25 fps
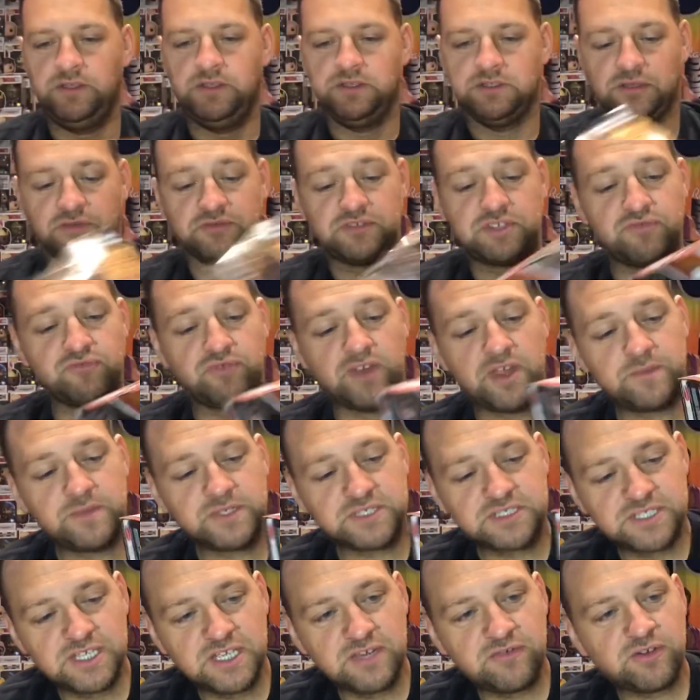So obviously Rey
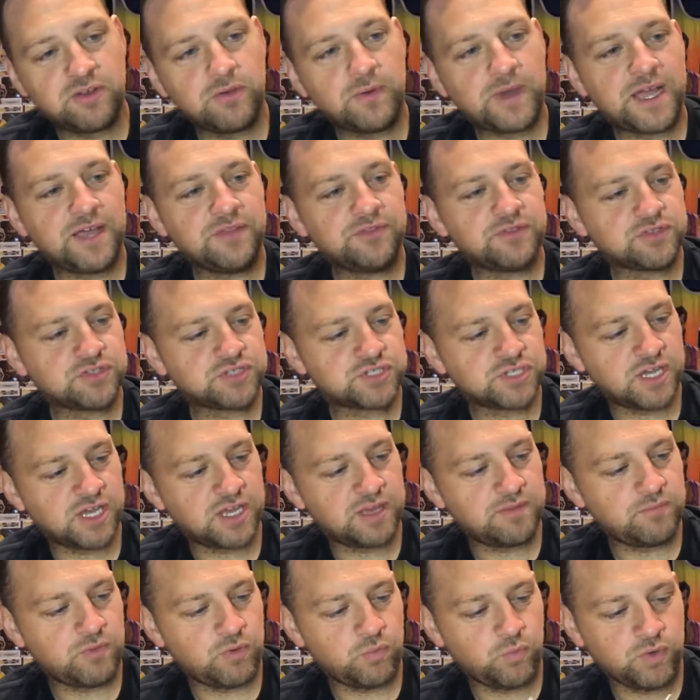Mysterio at the
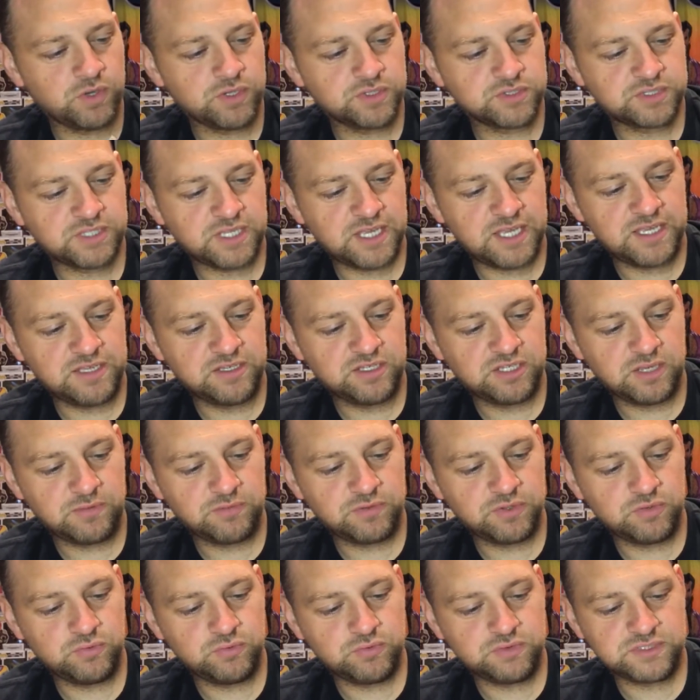time was a
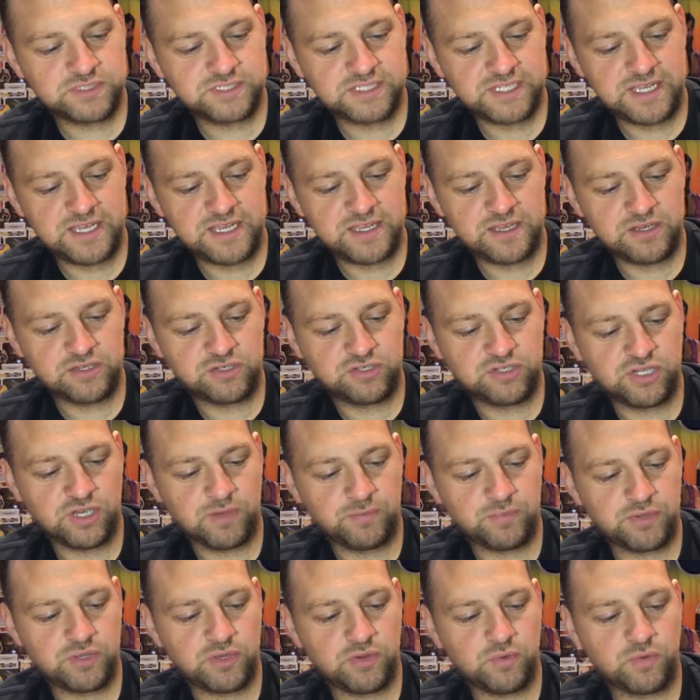
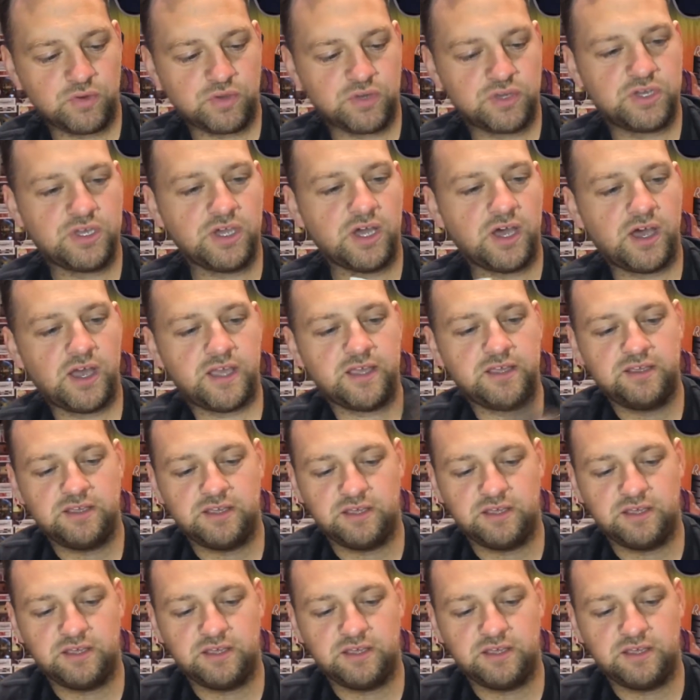WCW guy.